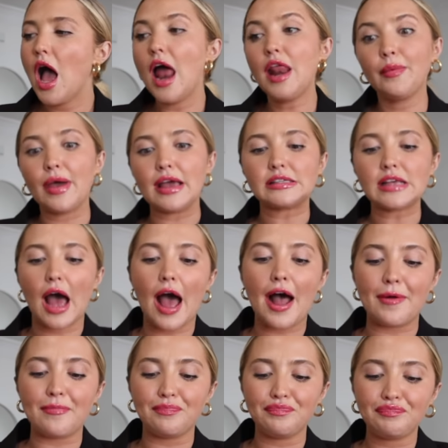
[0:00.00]
Anyways,
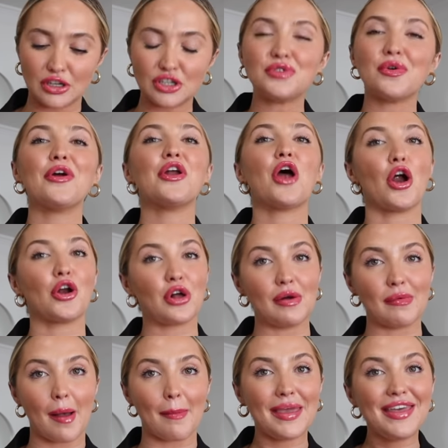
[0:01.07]
um, she wrote an article
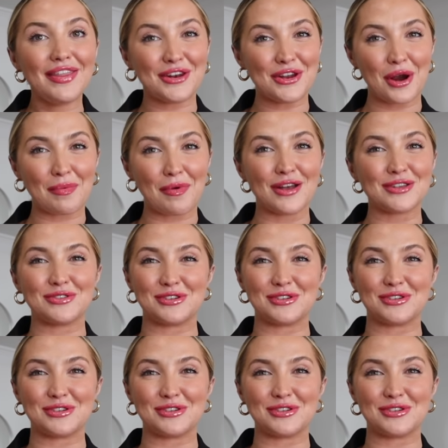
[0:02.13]
about me in the New York Post,